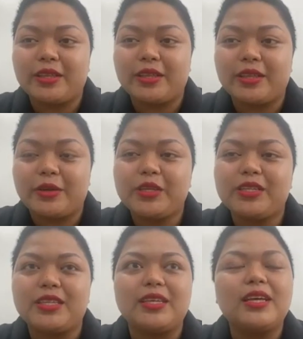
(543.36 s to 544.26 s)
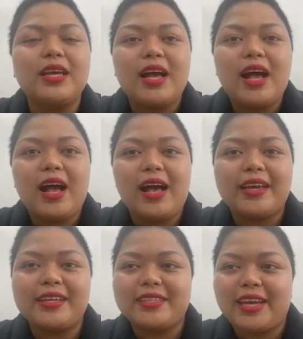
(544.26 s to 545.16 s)
in the community,
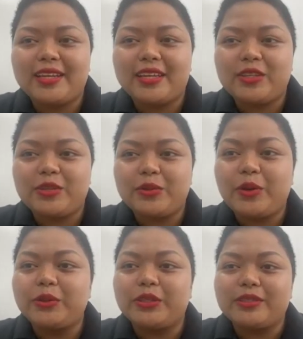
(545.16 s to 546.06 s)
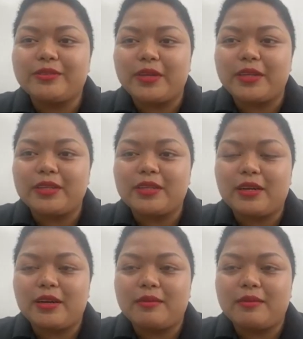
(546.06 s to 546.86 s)
I decided to go to different